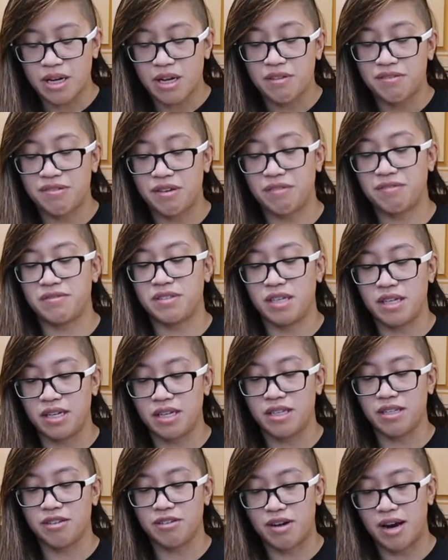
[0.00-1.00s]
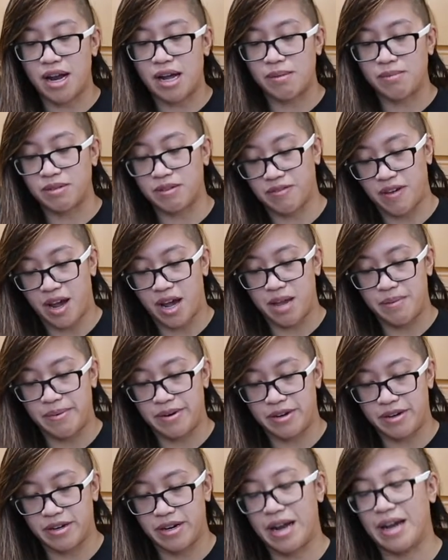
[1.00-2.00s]
15 grams of
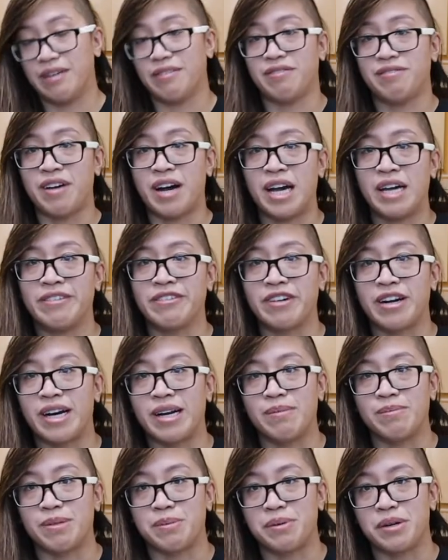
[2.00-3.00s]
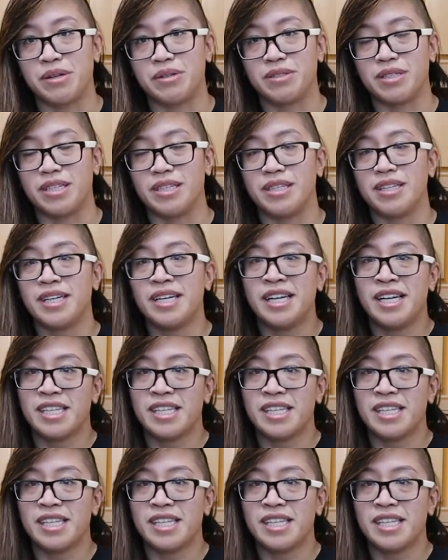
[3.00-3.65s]
fiber, and 5 grams of protein.